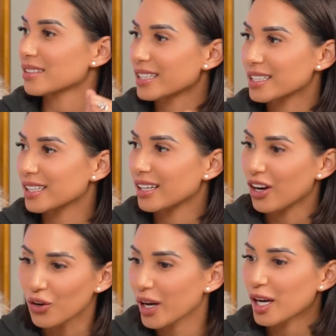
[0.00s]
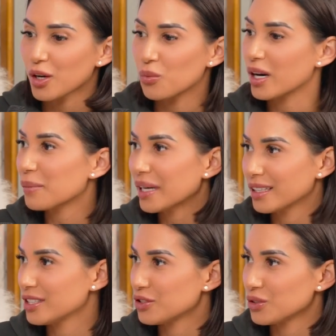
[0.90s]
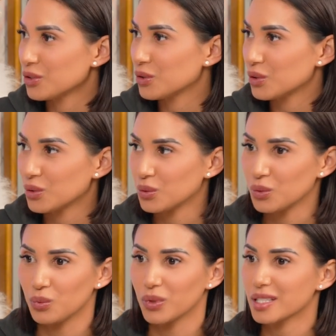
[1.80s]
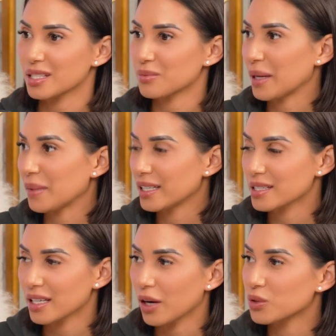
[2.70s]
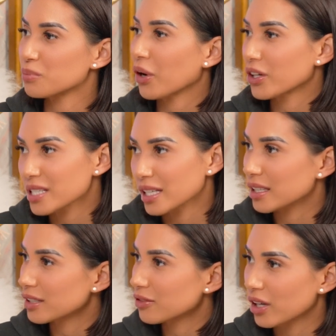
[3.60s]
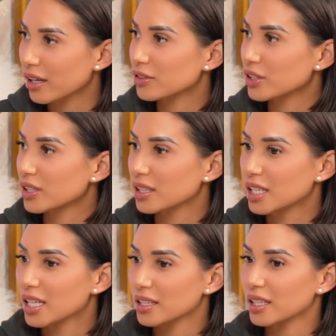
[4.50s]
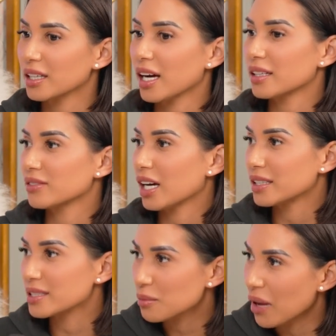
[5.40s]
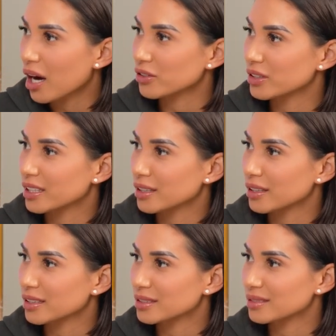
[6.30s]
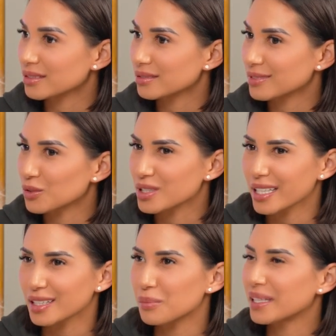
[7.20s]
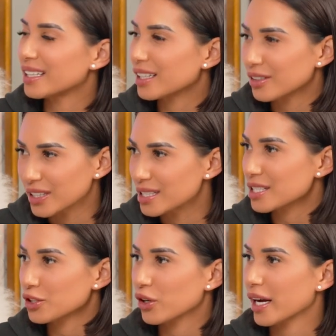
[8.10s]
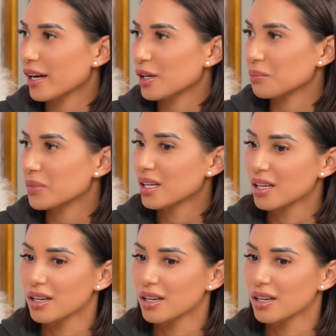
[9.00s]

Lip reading: like, okay, what am I going to do? What's my mindset? I was bartending forever, then kind of got into modeling. It was like the beginning of Instagram.